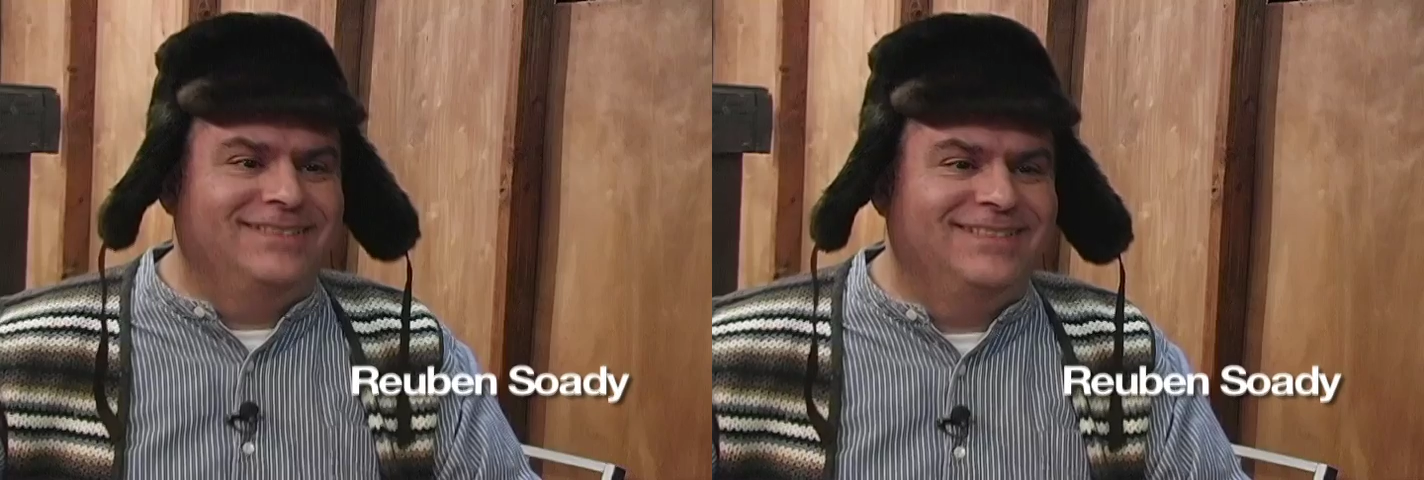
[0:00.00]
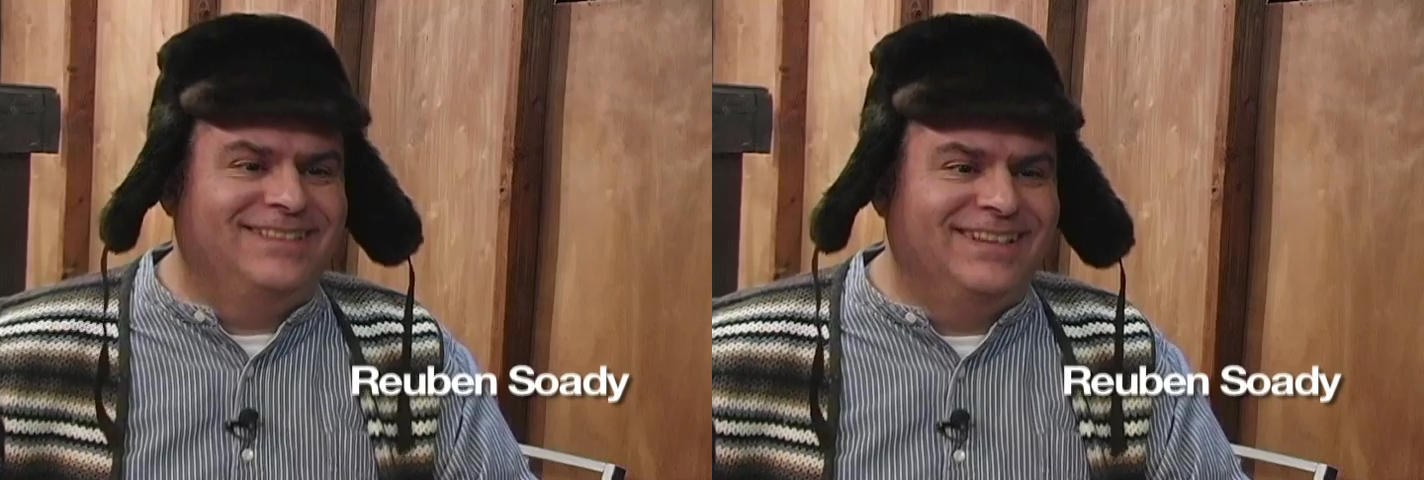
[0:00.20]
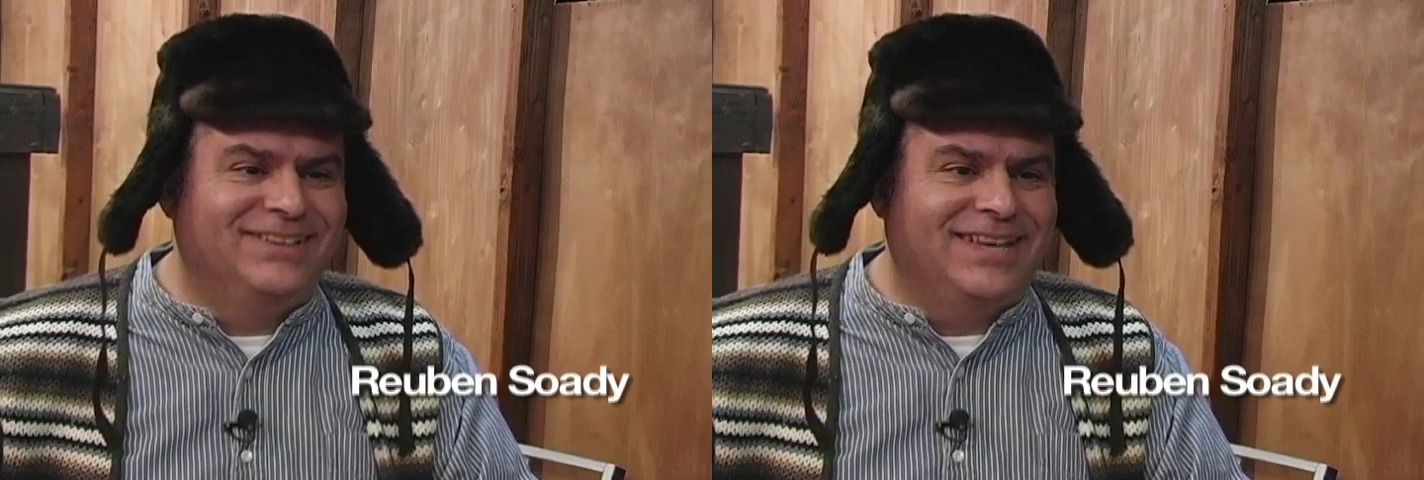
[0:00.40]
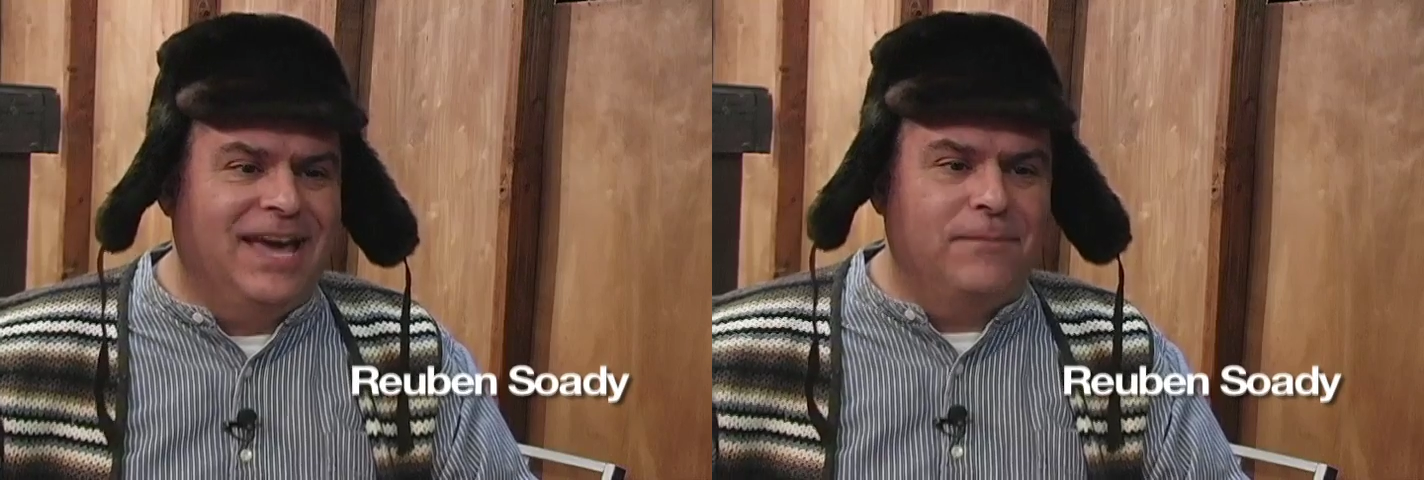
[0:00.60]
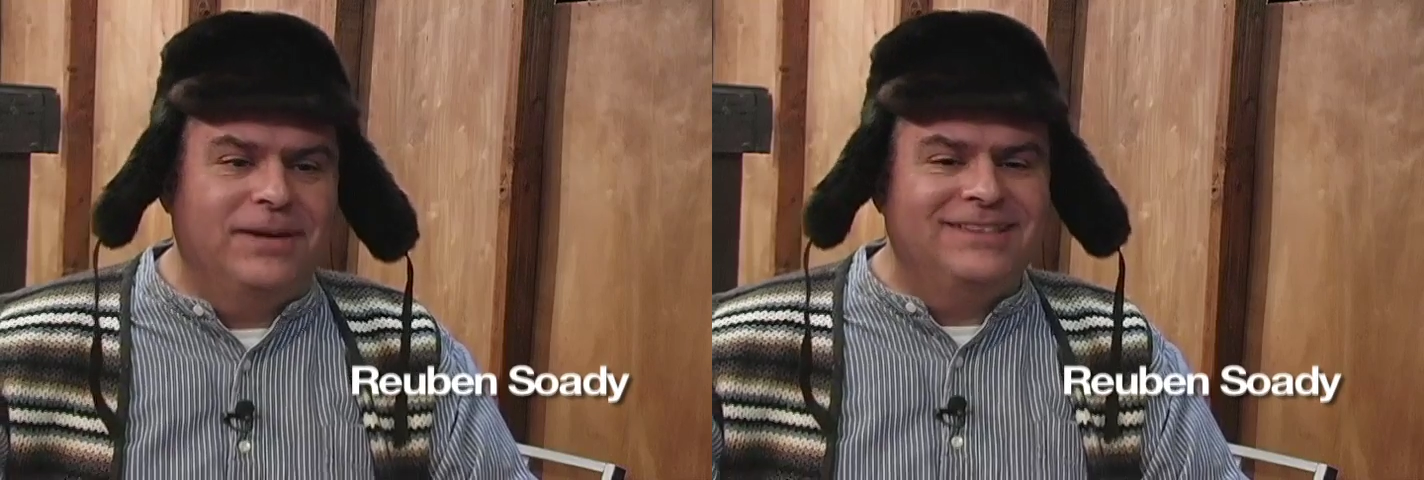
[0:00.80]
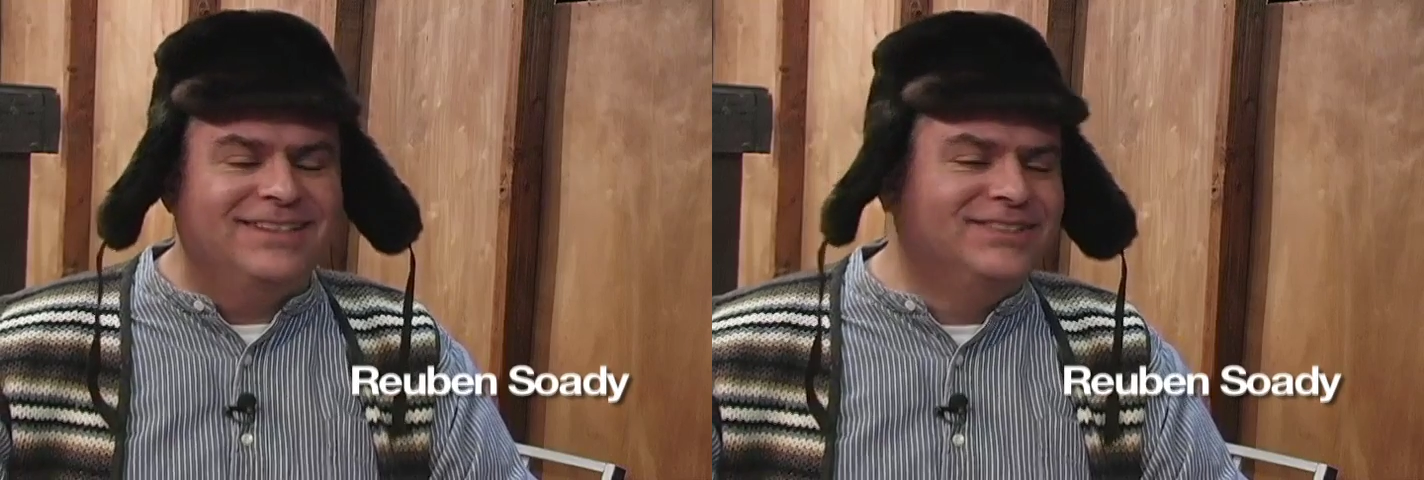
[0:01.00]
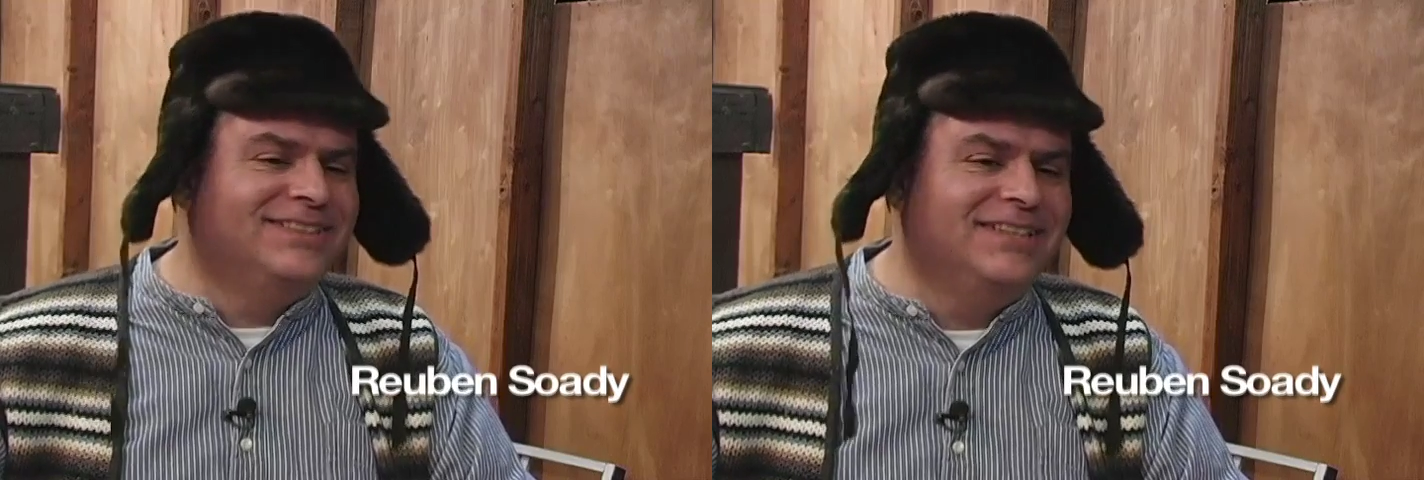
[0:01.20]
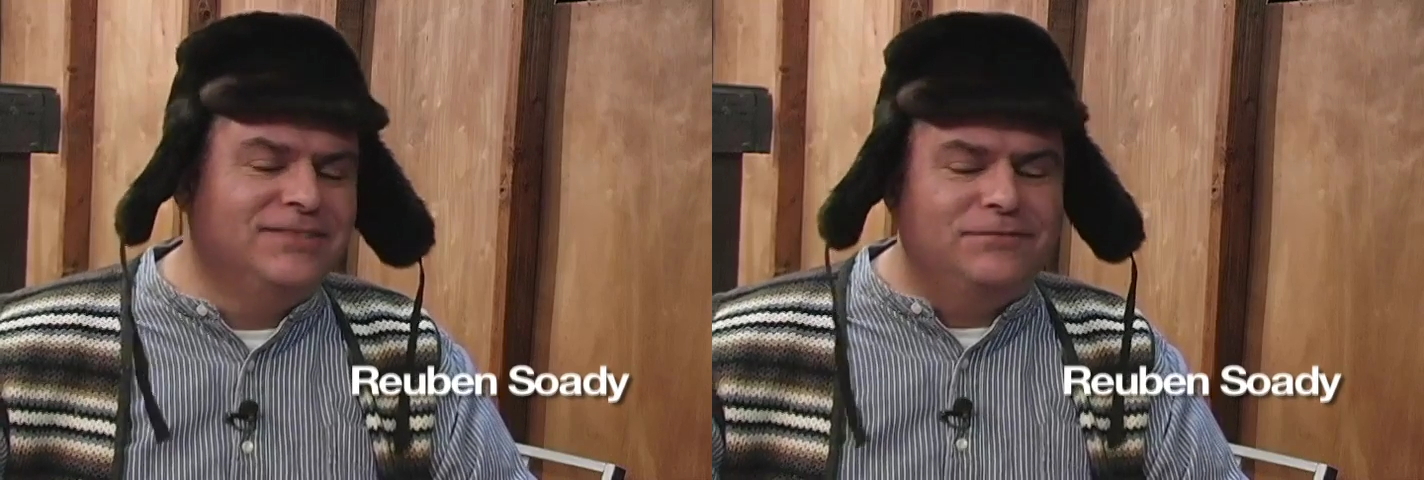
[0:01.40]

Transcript: This is deer camp, deer season.